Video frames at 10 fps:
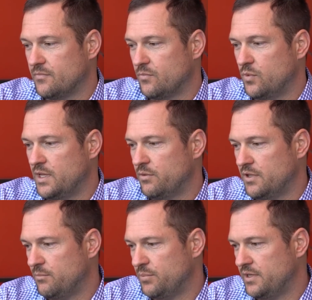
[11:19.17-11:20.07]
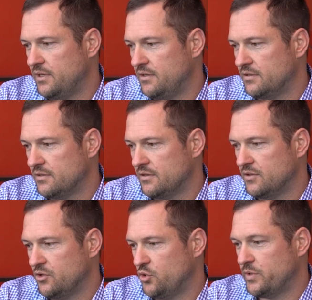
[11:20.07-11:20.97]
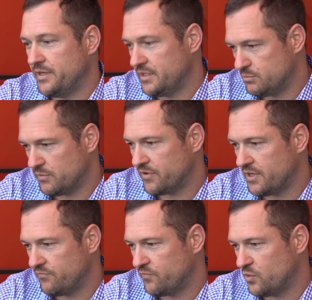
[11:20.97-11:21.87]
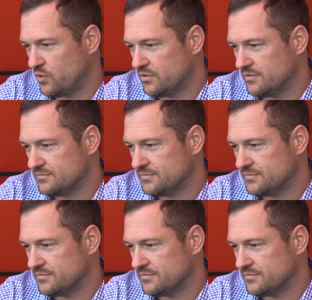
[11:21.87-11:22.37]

Where will I be? Who do I need to provide for?